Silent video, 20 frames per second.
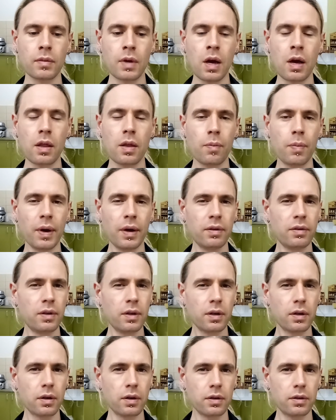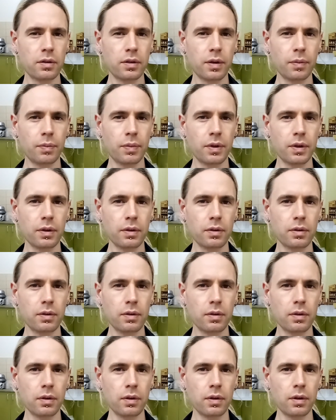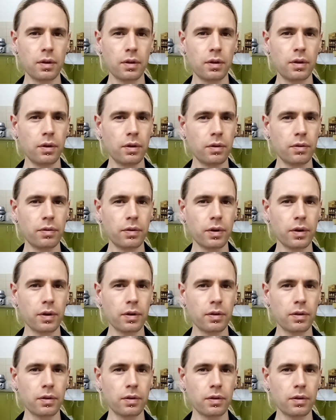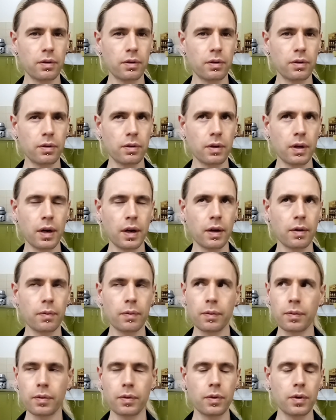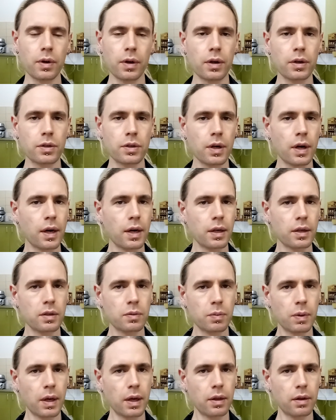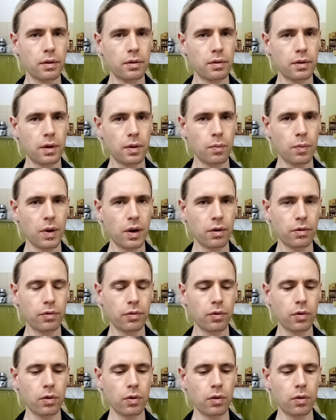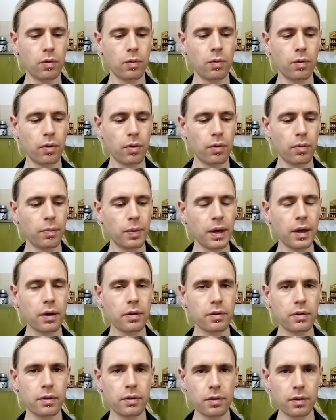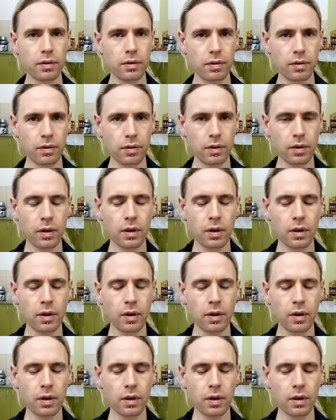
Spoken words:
the basic concept is that the universe, and I'm going to try and explain this in a metaphor because it's